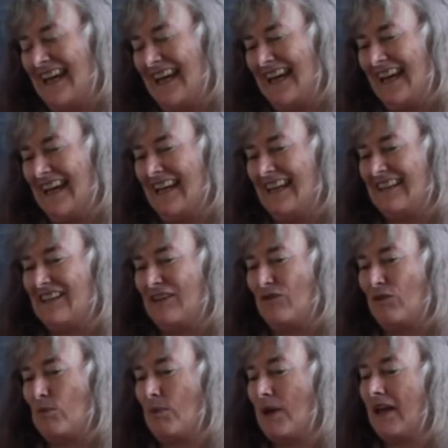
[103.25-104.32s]
And if
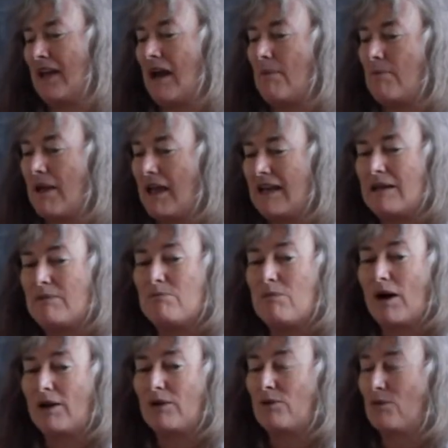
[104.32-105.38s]
you pick up any
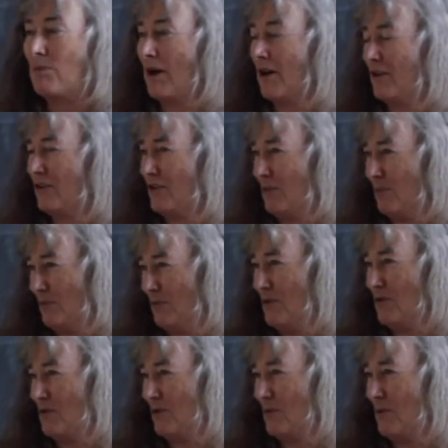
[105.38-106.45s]
microbiology,
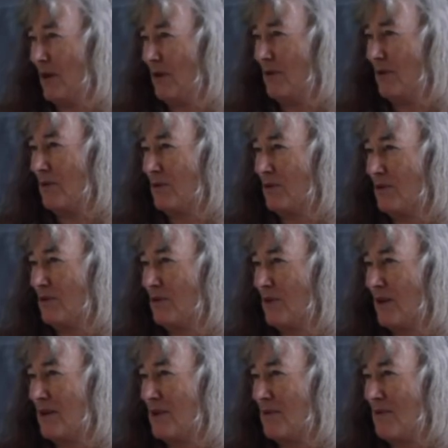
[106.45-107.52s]
you took micro
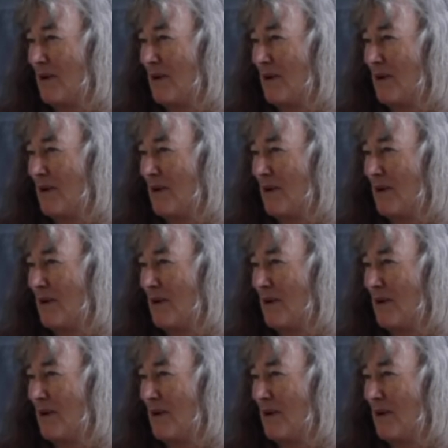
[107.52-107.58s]
221.